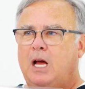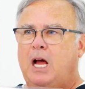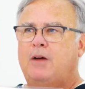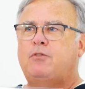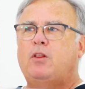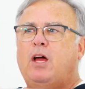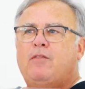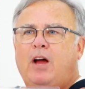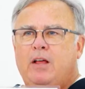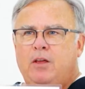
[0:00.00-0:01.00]
after
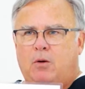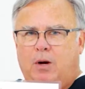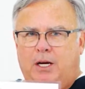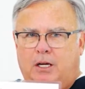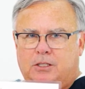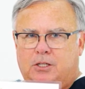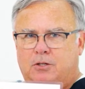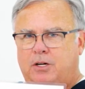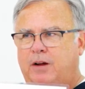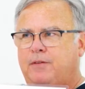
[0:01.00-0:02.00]
they've had their weight loss
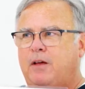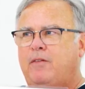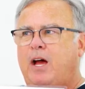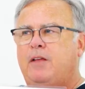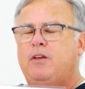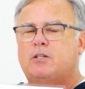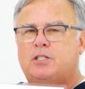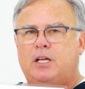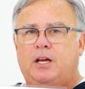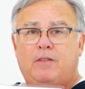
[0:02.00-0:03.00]
surgery, after they've had their
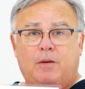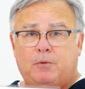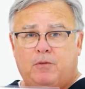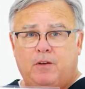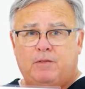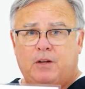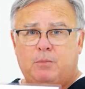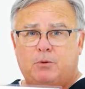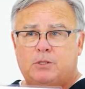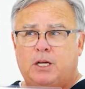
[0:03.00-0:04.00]
sleeve, up to
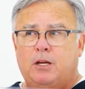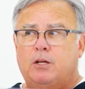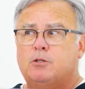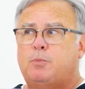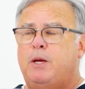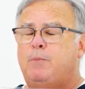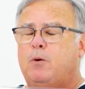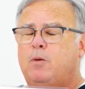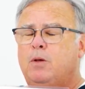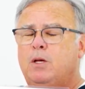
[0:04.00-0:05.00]
15% of those
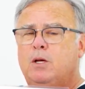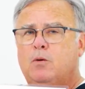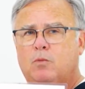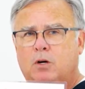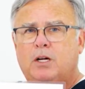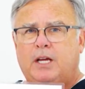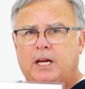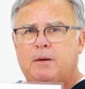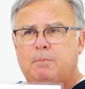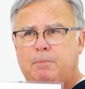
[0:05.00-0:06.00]
people will
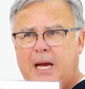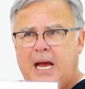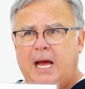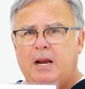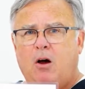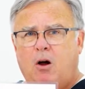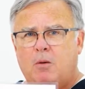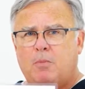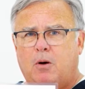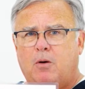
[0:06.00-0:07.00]
get bad
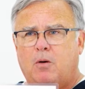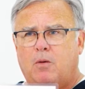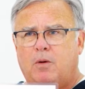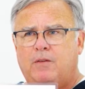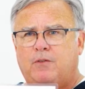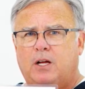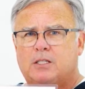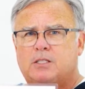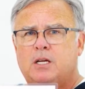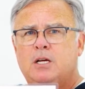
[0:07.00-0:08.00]
heartburn or
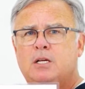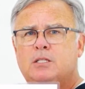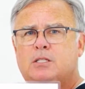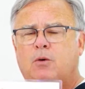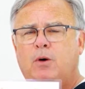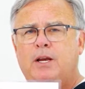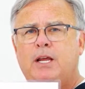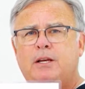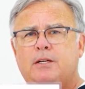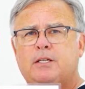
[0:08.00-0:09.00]
reflux. So we
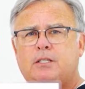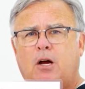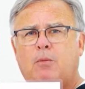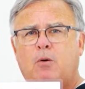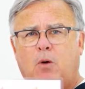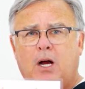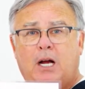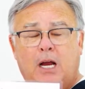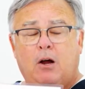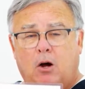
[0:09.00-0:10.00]
need to determine what
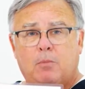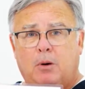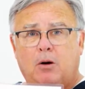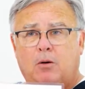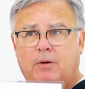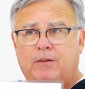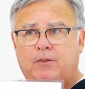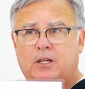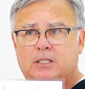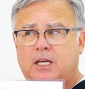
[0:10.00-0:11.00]
kind of heartburn or
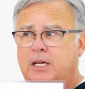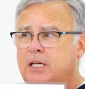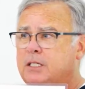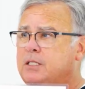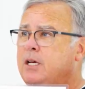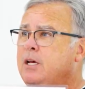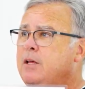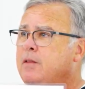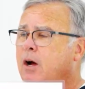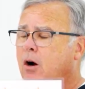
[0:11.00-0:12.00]
reflux that is.
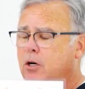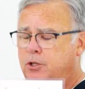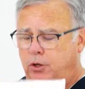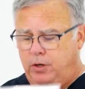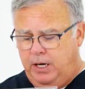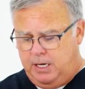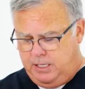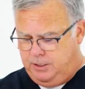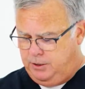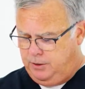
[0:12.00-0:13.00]
There are two
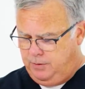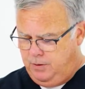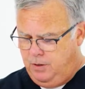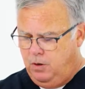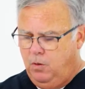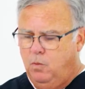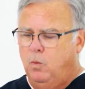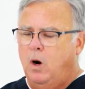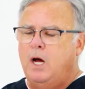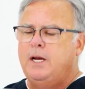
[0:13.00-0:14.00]
kinds.
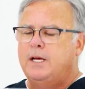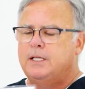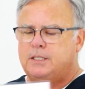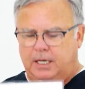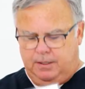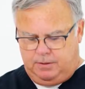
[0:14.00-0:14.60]
One is